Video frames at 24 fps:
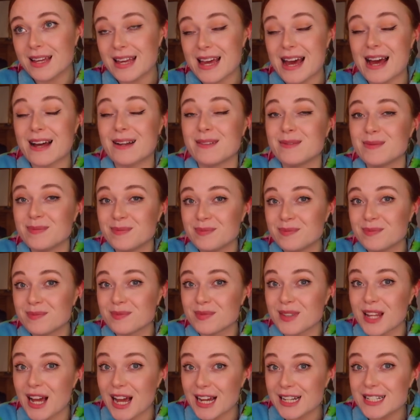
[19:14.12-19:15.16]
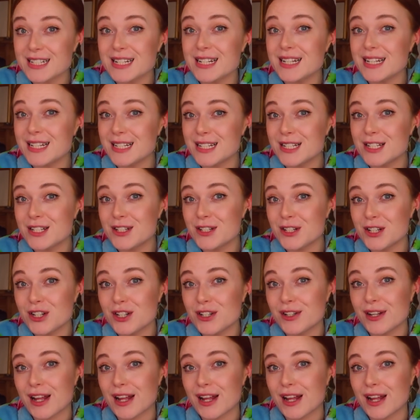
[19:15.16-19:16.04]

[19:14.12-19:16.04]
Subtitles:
Yeah, I need to